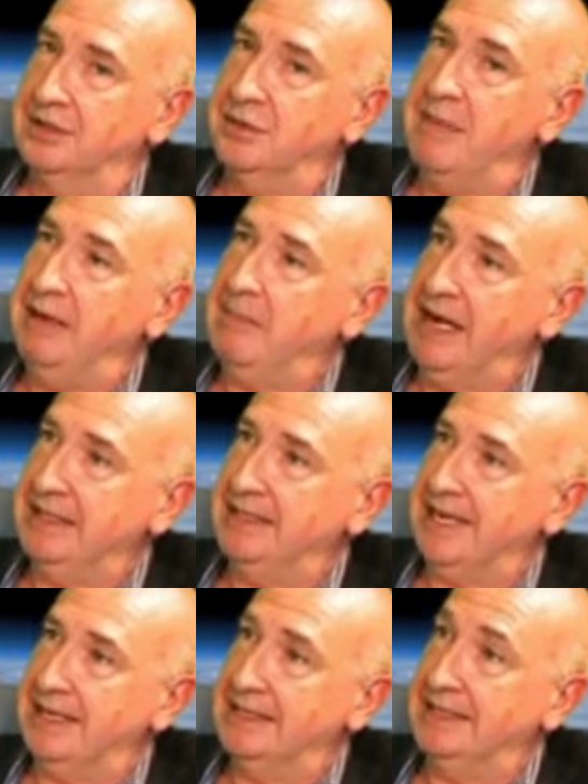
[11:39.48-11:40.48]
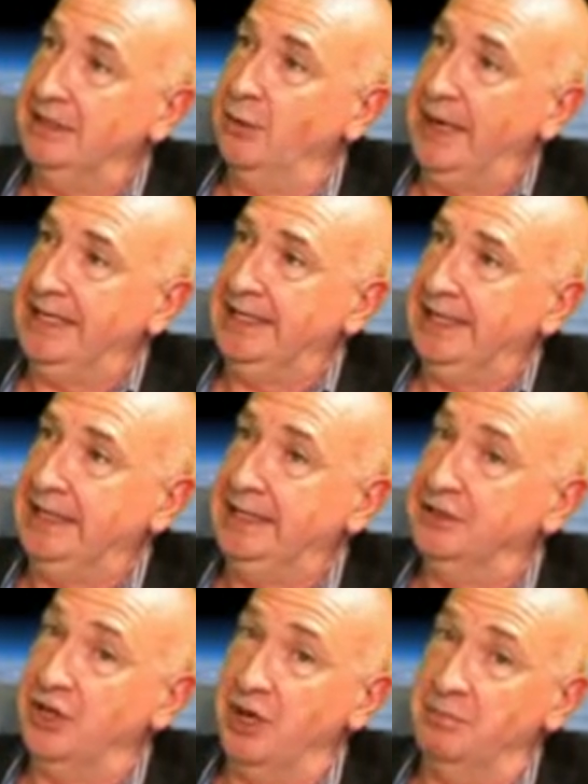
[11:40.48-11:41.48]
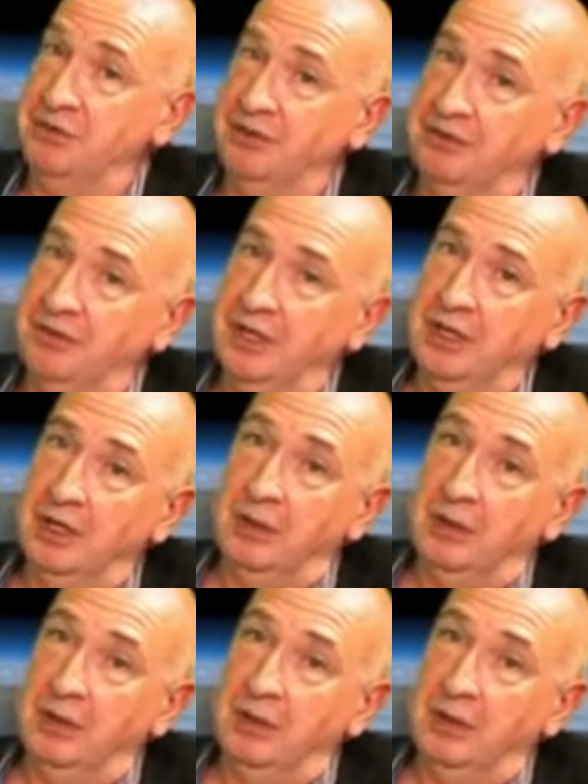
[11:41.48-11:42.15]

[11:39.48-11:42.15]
to make my stance in the way I did, in terms of